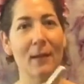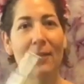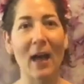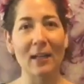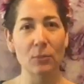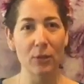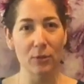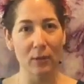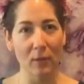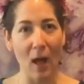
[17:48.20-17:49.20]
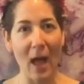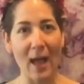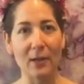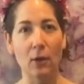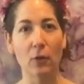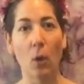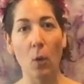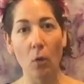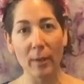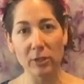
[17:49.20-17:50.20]
That is when you glide over a
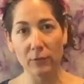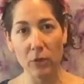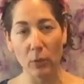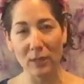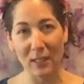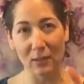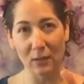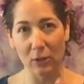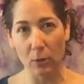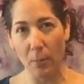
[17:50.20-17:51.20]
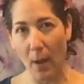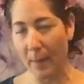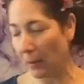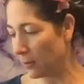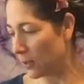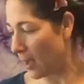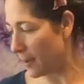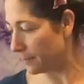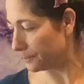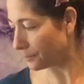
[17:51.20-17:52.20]
whole bunch of notes in a little amount of time.